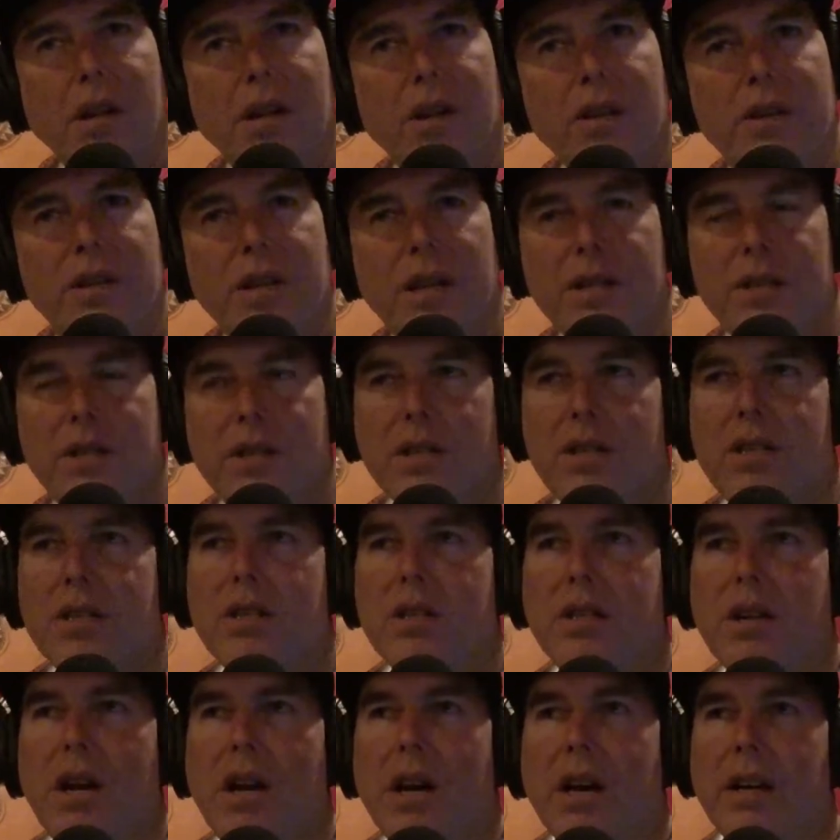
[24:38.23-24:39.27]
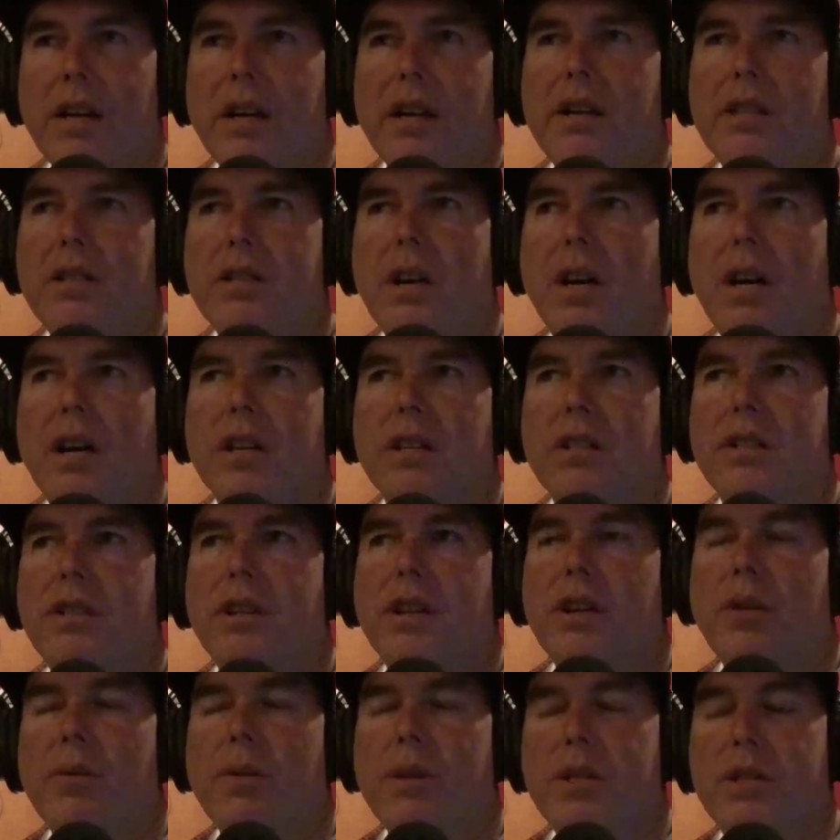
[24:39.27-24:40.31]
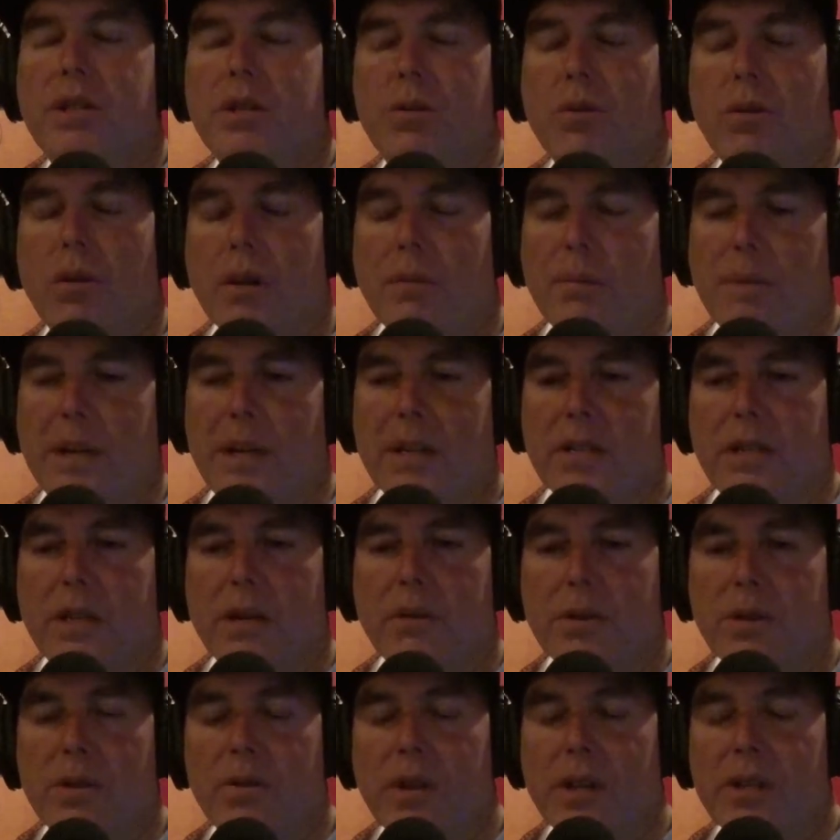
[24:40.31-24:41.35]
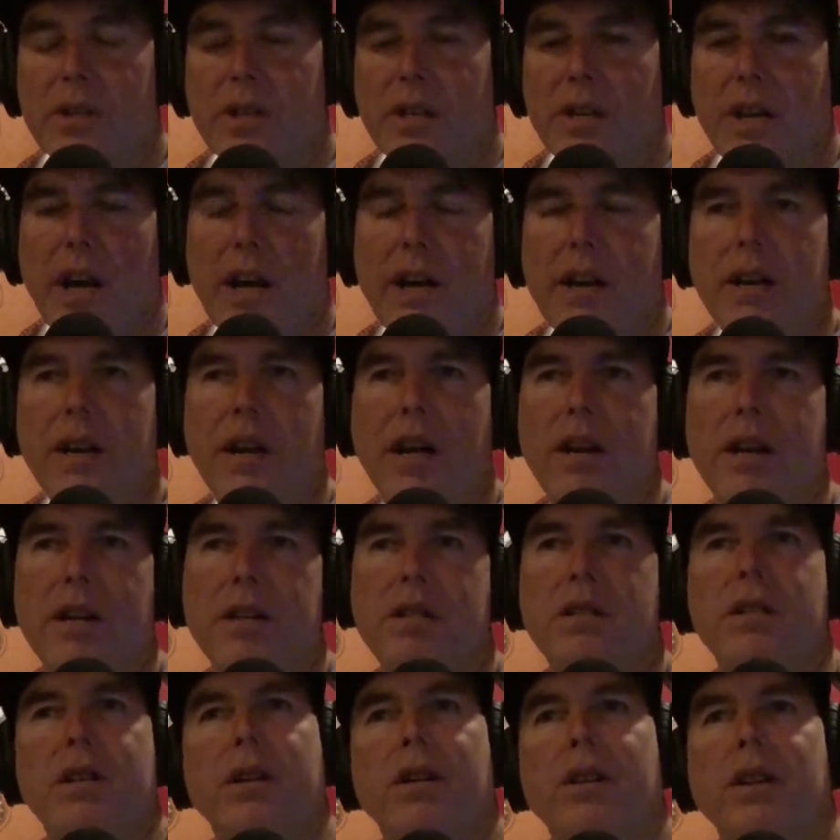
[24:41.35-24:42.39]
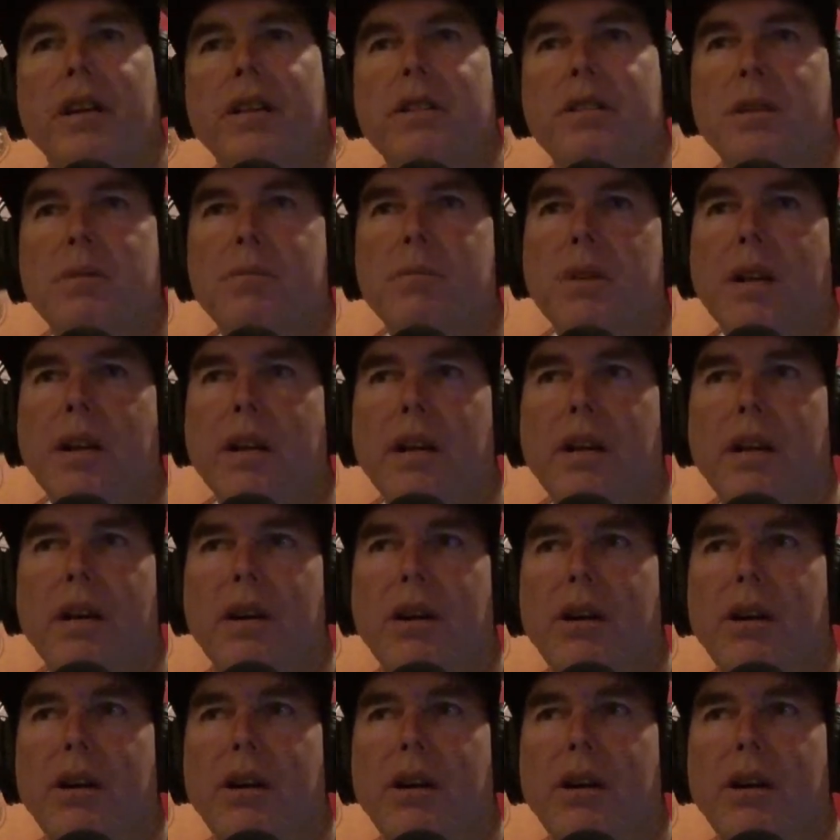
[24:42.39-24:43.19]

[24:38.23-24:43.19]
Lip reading: Does the stock exhaust increase the torque because of the restriction? Not necessarily. It seems like